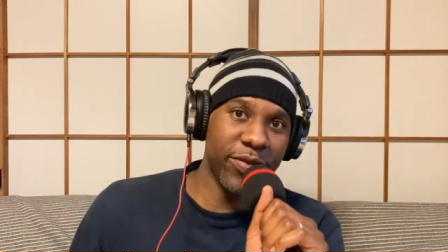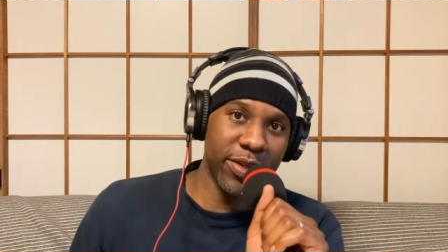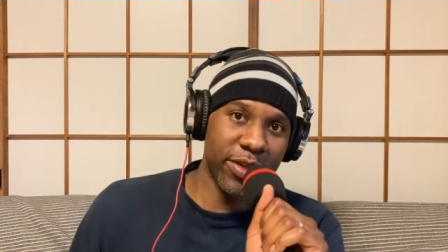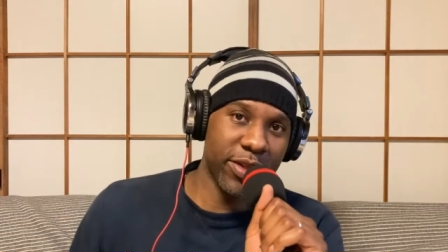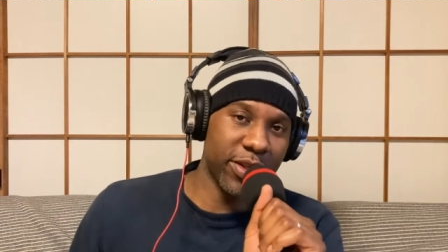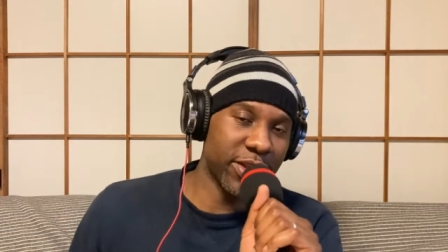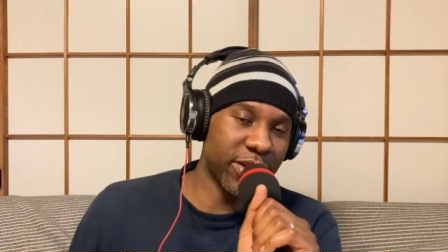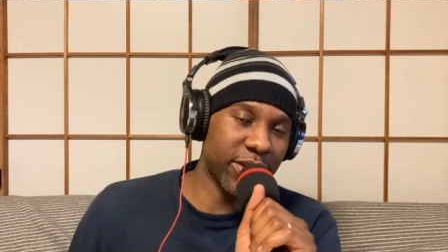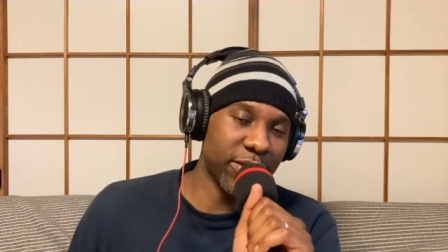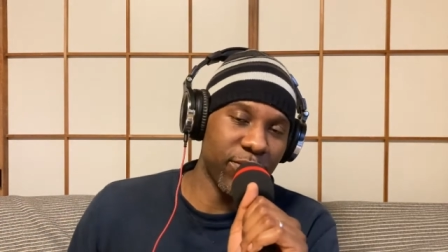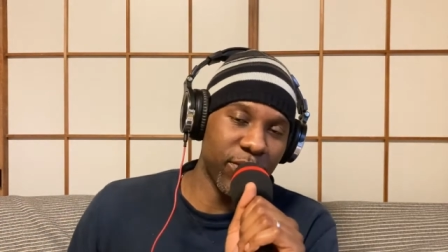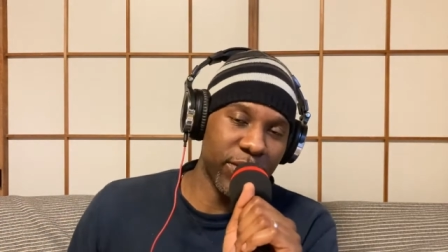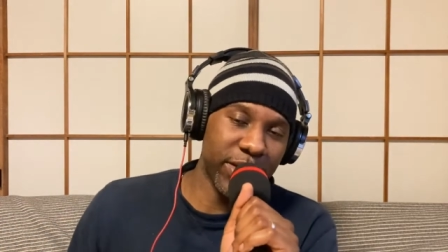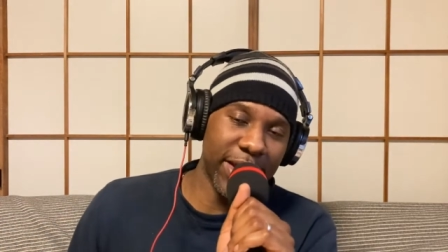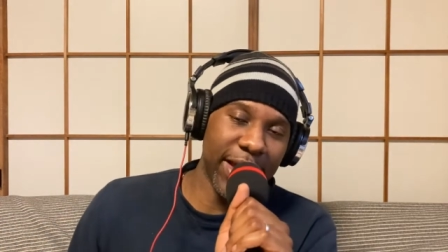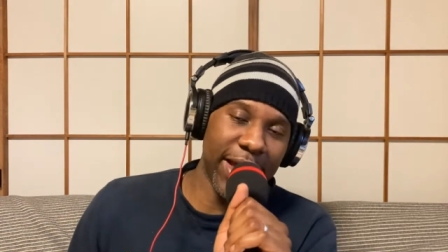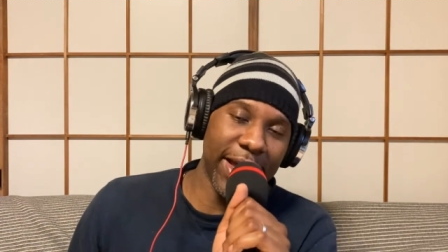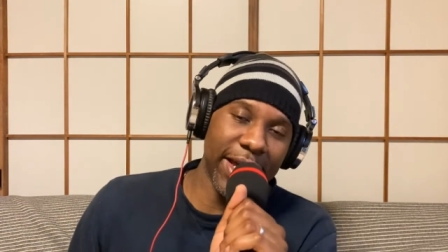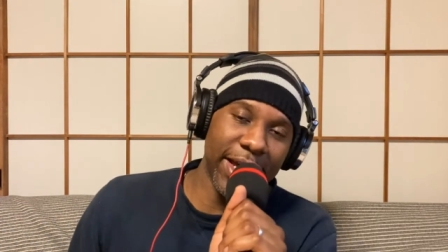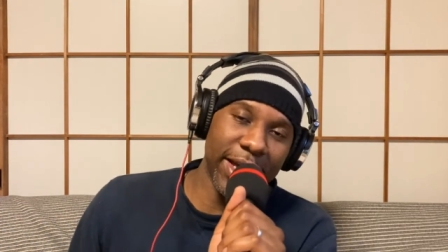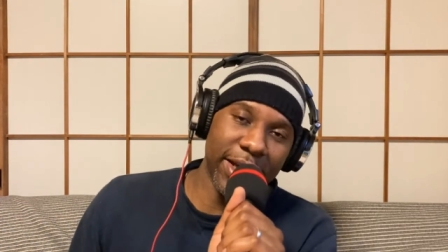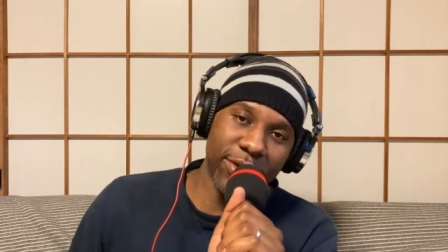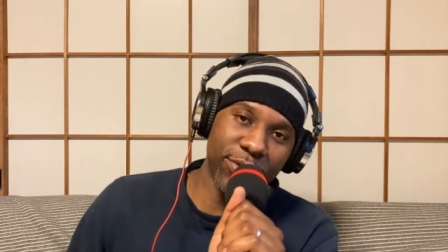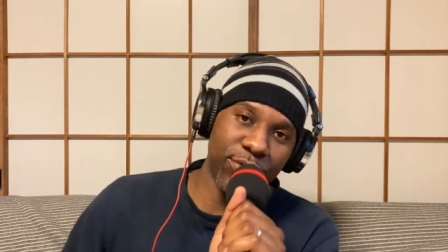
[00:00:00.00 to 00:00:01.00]
to someone
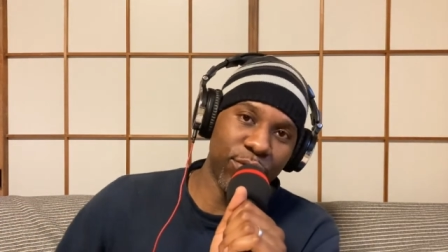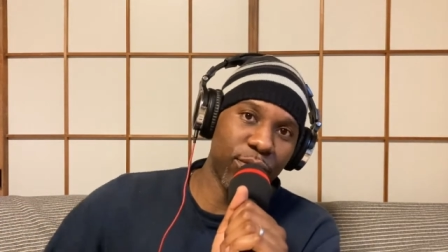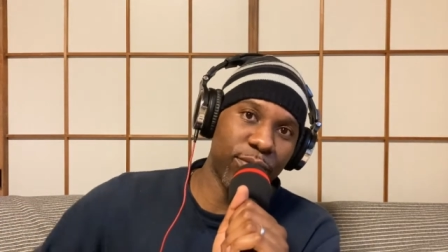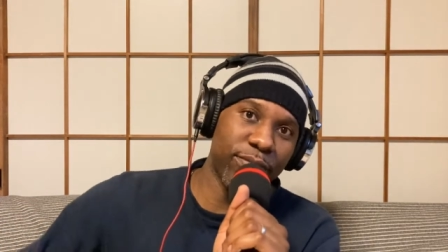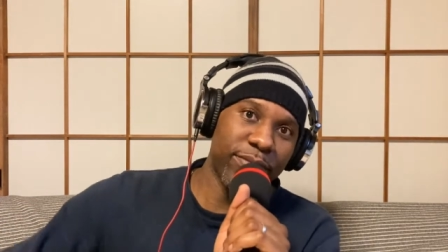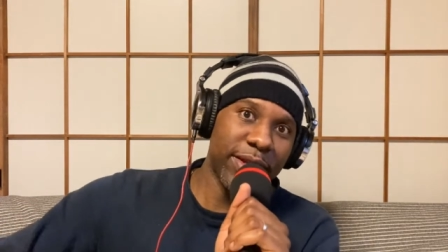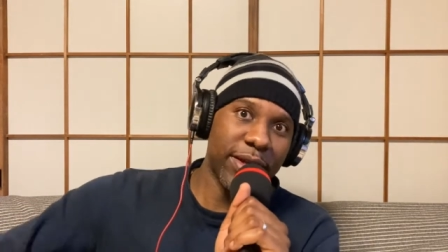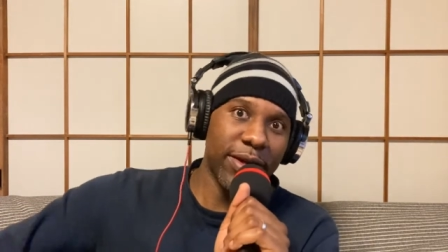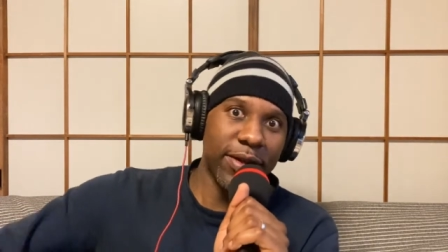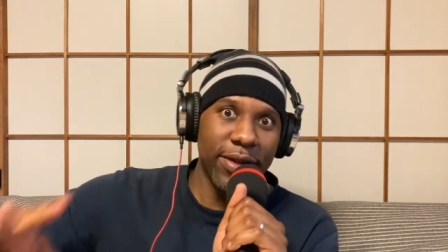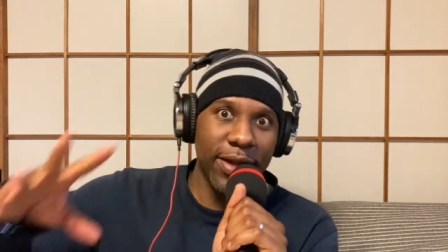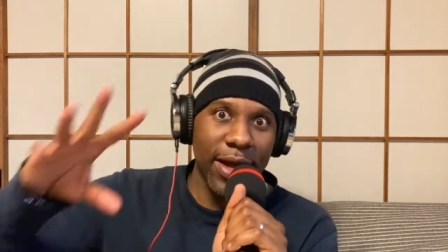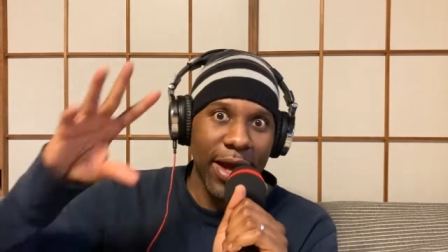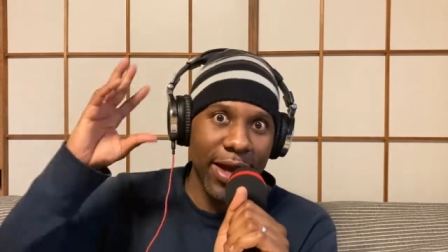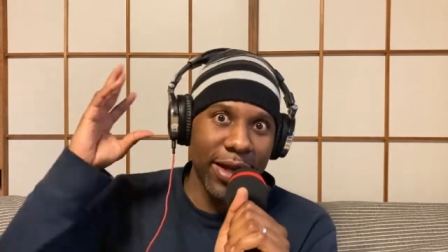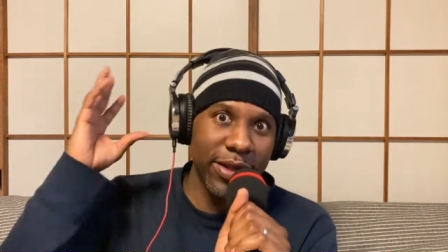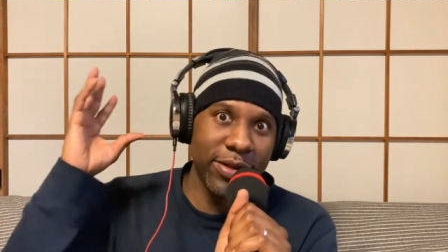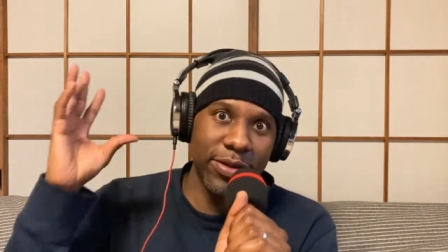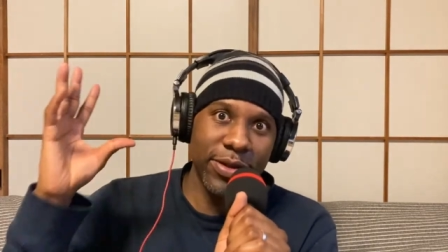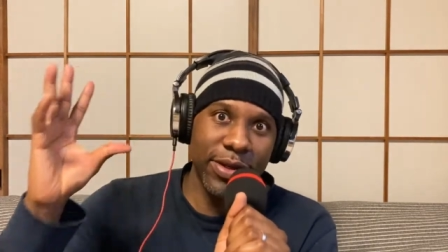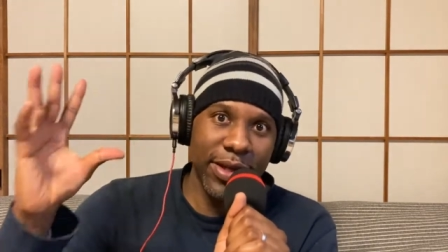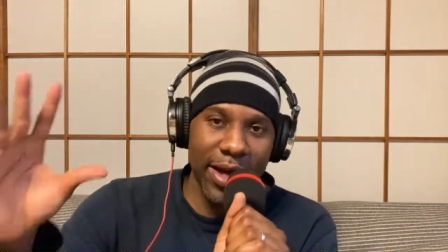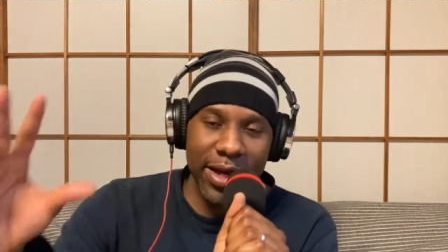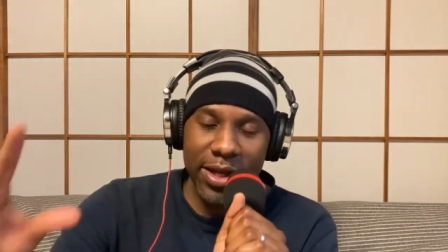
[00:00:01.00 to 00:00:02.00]
that age group, their eyes
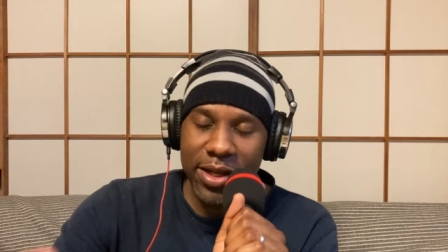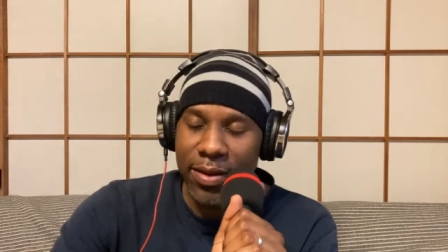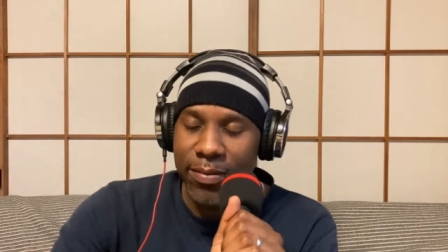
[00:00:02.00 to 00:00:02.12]
will light